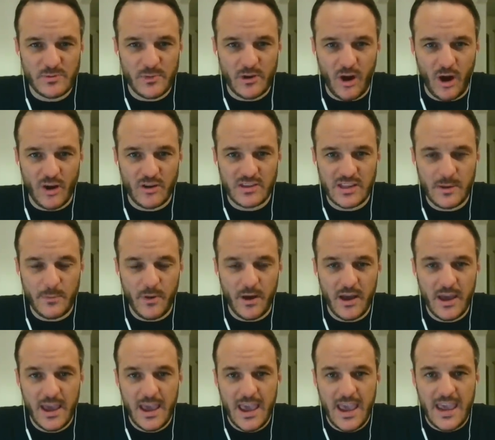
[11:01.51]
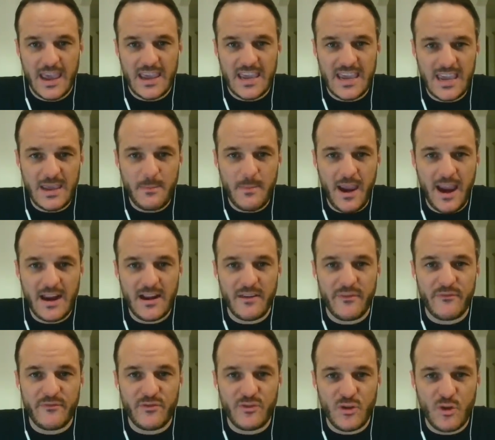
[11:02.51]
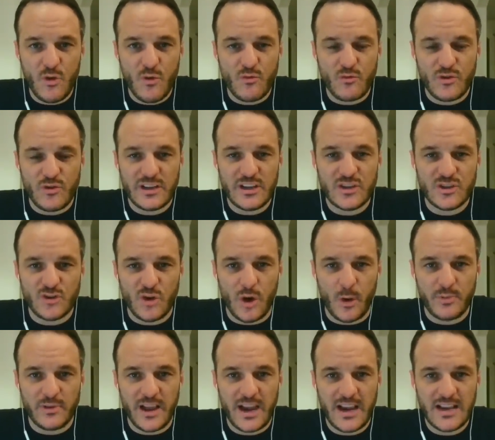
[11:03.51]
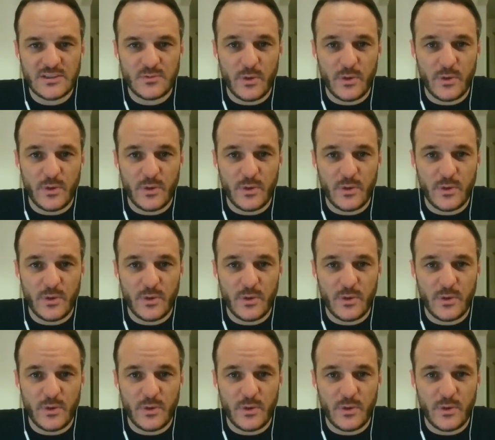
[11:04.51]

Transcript: McCarthy, but he made a few really strong plays